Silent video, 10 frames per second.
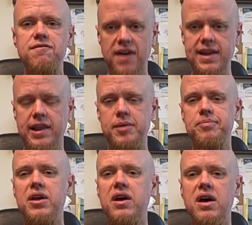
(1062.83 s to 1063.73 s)
Finally,
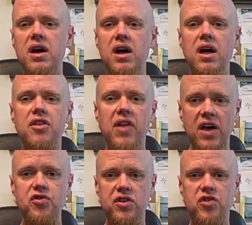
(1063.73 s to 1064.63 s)
the
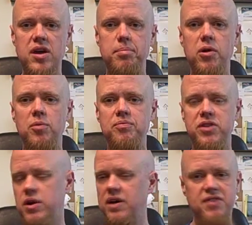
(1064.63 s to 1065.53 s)
last example,
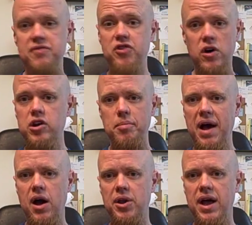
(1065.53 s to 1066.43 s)
I've talked
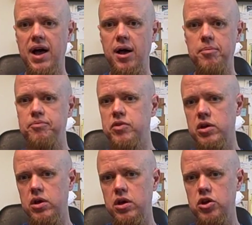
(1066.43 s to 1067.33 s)
about
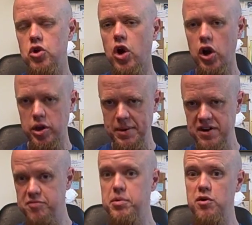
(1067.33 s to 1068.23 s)
your
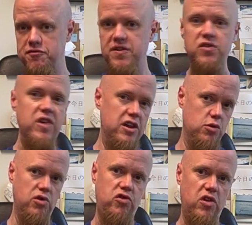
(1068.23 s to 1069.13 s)
argumentative move fits
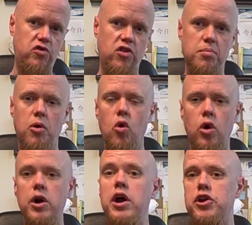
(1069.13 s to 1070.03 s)
into a system,
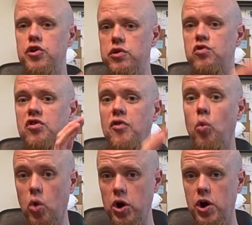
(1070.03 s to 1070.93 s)
or your use of a
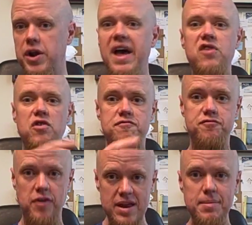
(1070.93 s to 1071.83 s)
word has a
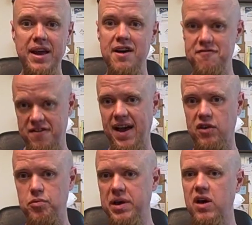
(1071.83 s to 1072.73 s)
framing
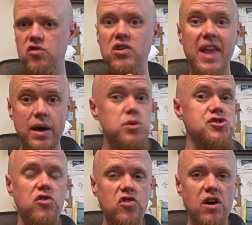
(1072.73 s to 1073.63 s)
effect because
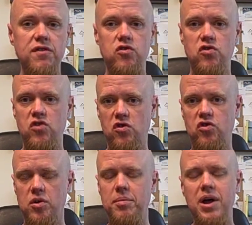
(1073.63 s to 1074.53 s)
language itself is a
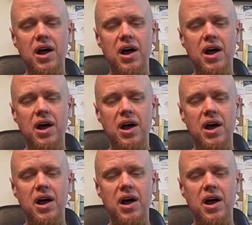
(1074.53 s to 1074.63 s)
system.